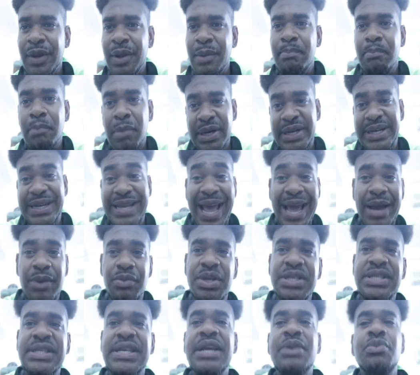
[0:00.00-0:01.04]
But then
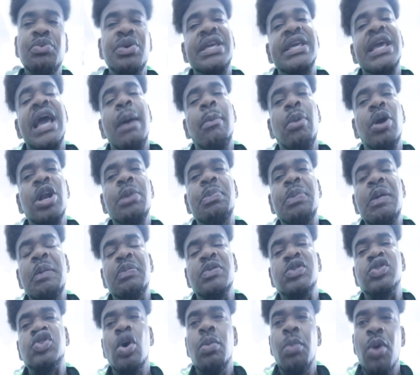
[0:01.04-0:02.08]
we saying we care about the
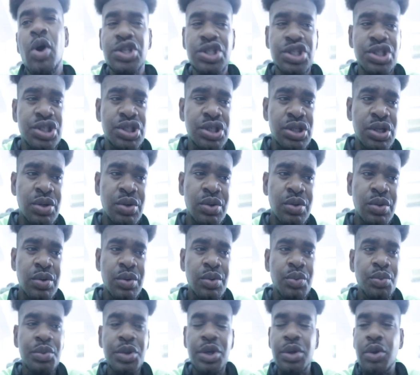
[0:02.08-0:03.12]
people so much.
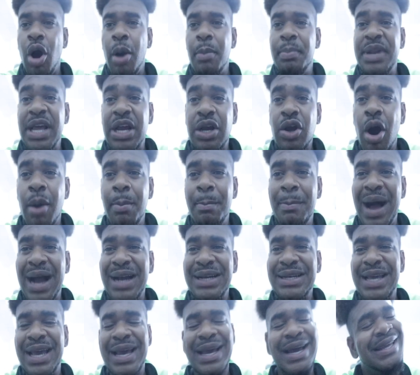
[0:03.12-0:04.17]
They come
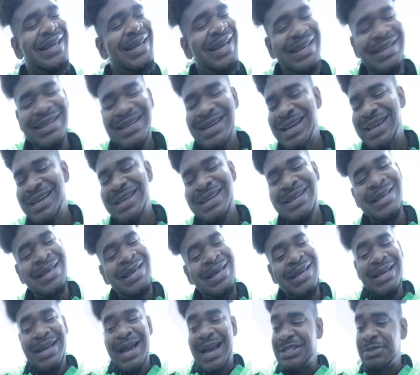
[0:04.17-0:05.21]
back there.
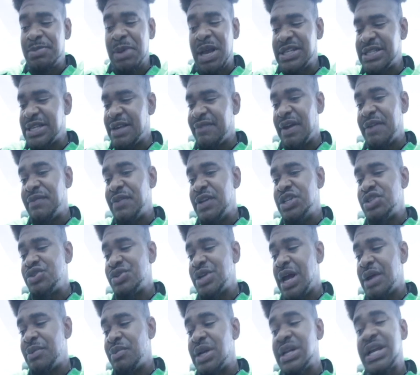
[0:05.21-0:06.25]
Guys, myself, I finished
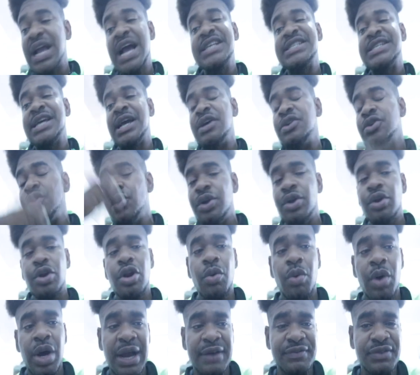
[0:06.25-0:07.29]
that one. Guys, I can do
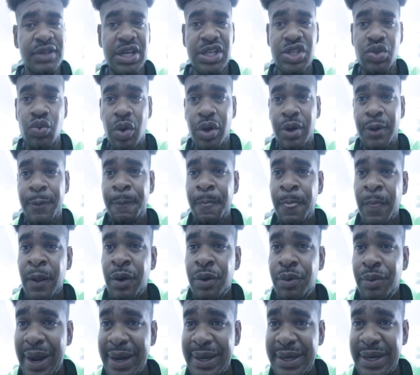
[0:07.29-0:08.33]
another one after this one
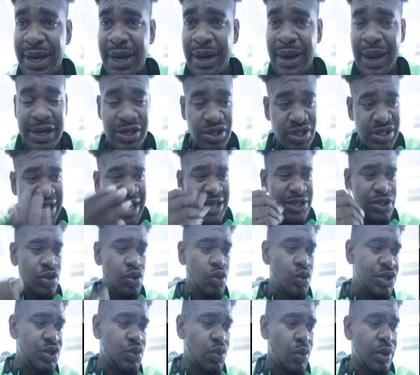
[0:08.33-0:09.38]
right there. I just had to
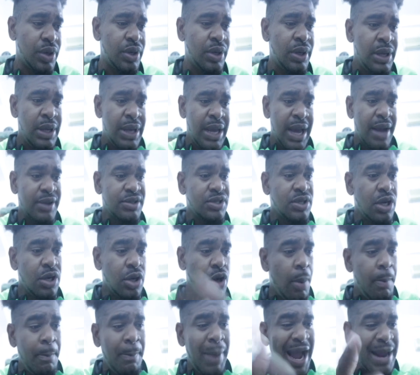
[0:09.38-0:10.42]
do this one. I was gonna
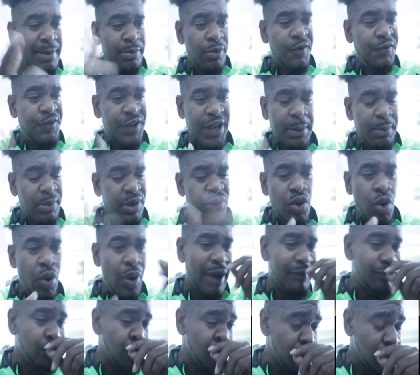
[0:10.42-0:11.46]
combine both of them, but no,
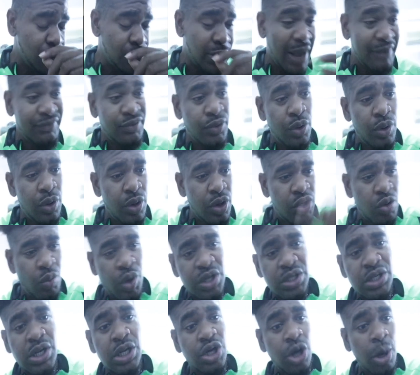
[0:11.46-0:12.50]
I have to do another
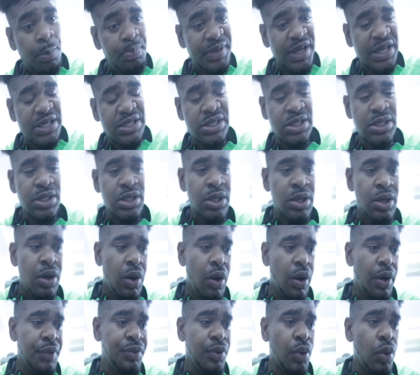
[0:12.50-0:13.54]
one, an update
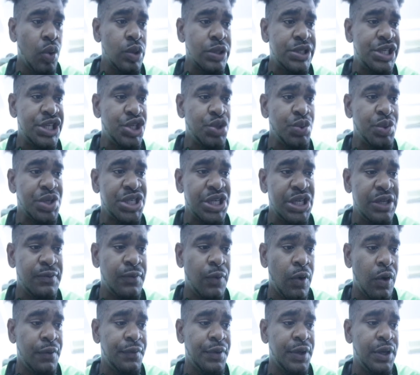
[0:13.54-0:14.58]
on the whole situation
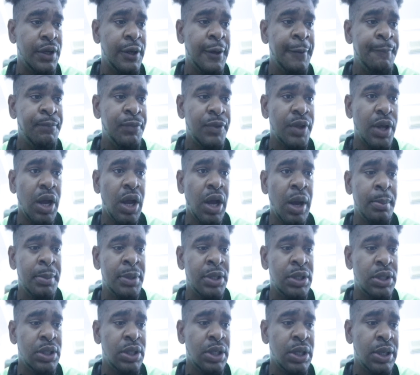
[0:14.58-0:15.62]
involving
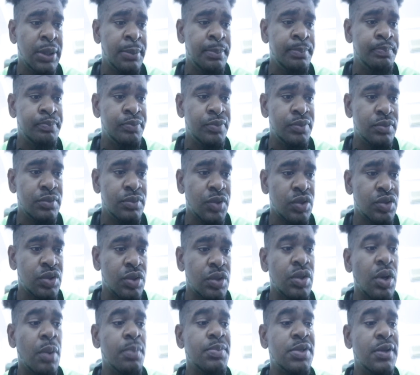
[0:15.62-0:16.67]

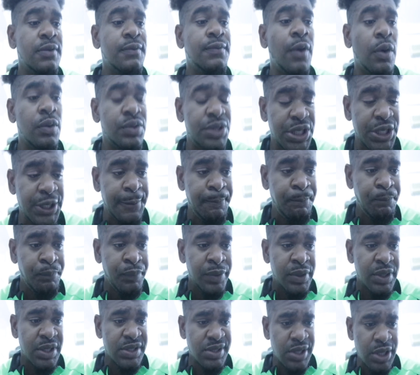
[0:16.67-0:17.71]
Dr. Thompson Fontaine.
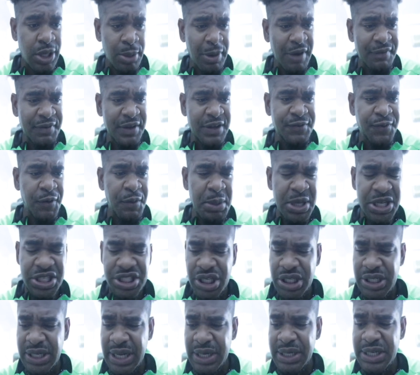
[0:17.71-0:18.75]
There's a number of
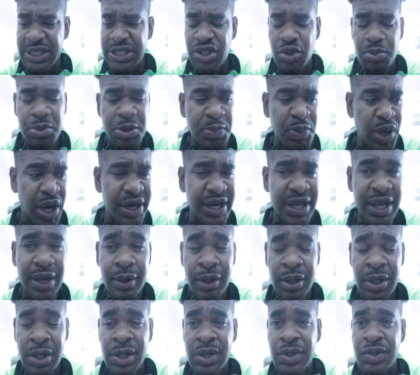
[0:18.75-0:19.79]
information that needs to be put out
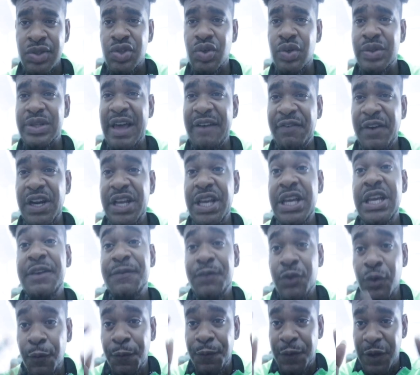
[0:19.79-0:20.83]
there. So definitely,
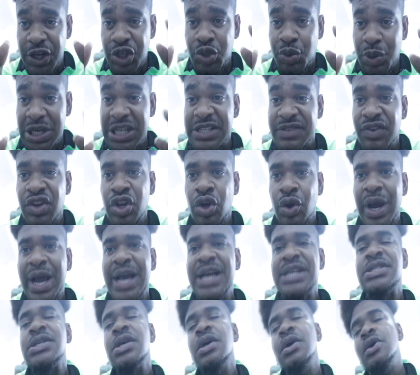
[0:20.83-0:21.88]
if you finish with this video, guys,